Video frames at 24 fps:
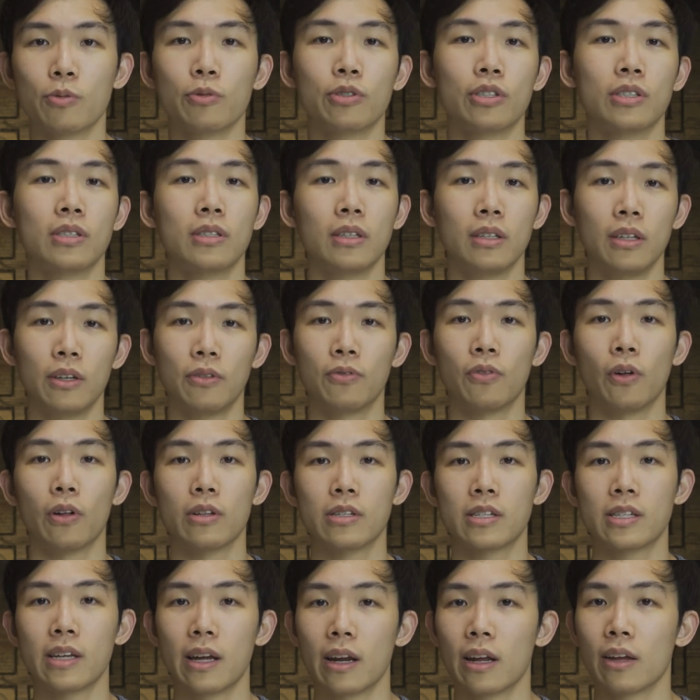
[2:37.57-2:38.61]
which is the
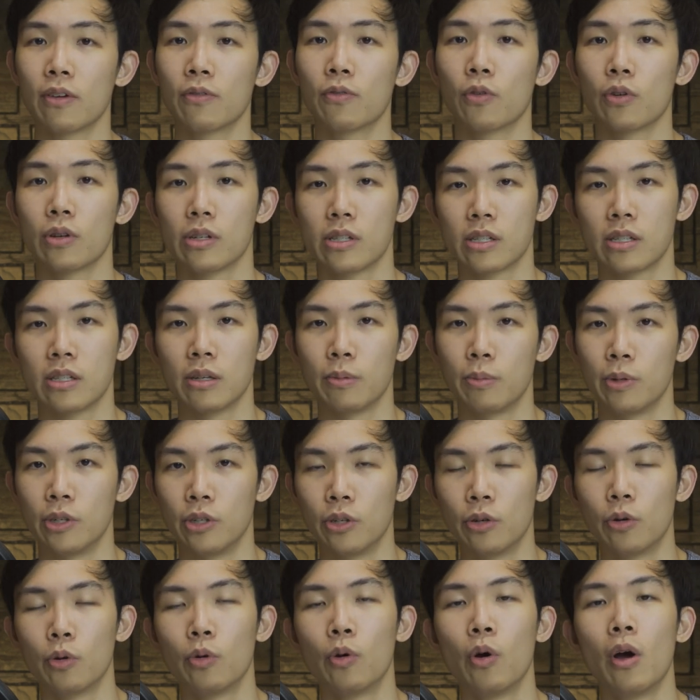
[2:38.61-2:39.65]
default setting for the C P
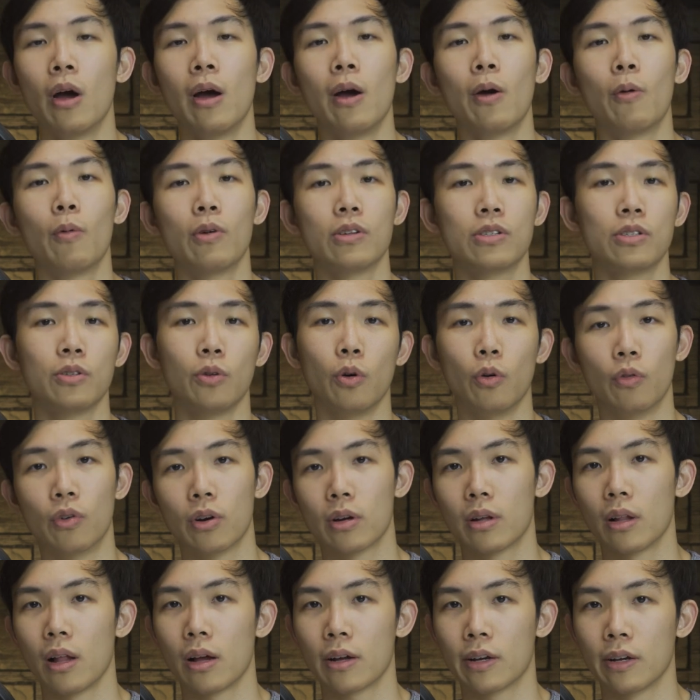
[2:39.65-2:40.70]
U once you
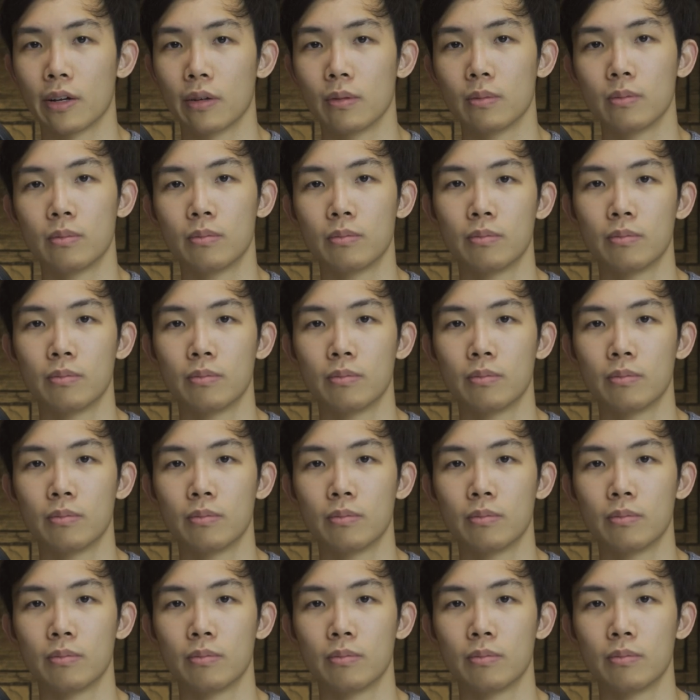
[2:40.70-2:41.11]
overclock it.